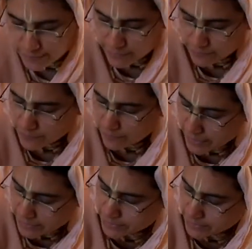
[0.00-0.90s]
feet of the
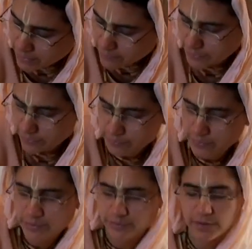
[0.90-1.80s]
Vaishnavas are the
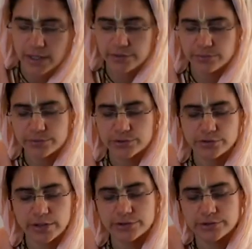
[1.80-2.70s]
most valuable
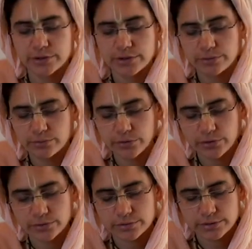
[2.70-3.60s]
treasure in the
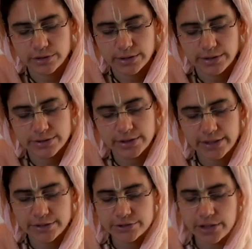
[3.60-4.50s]
world.
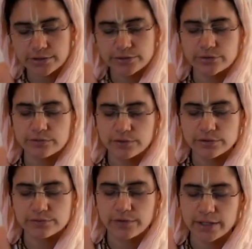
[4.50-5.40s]
Take shelter of
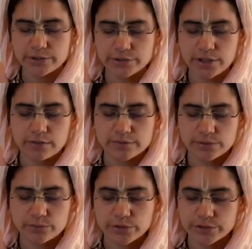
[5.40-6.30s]
those
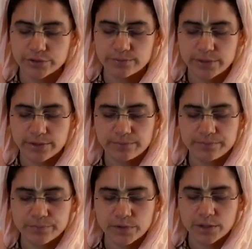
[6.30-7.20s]
Vaishnavas and worship
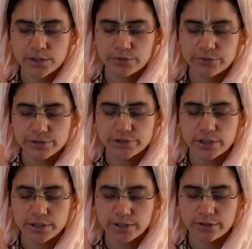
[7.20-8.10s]
them.
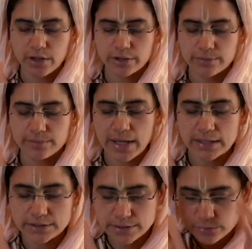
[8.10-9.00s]
Krishna cannot
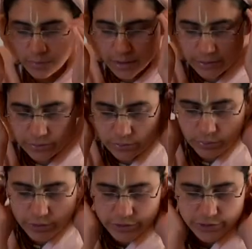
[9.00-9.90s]
abandon one who
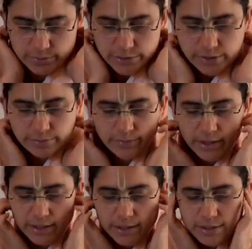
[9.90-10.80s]
worships him
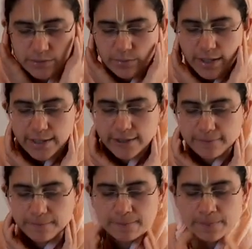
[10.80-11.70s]
in this way.